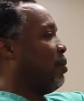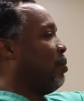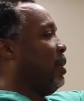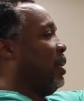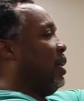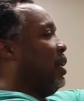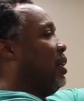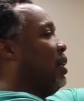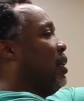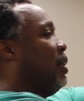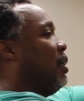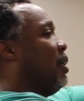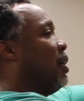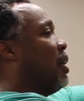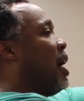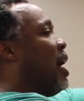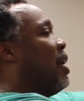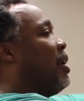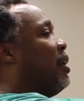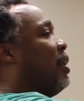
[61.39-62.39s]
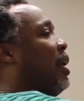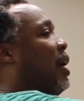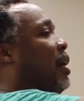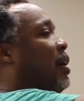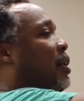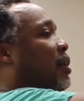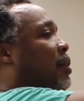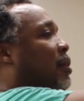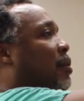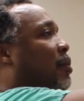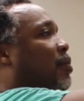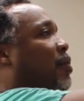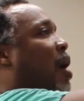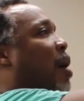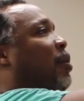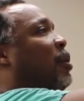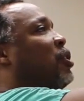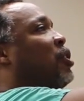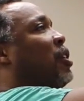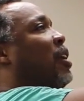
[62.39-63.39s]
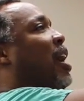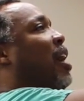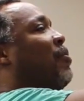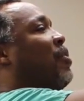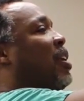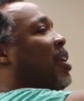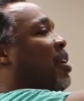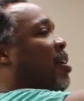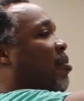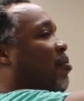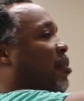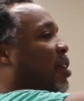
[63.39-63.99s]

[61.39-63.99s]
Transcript: they get to a certain point where we think that the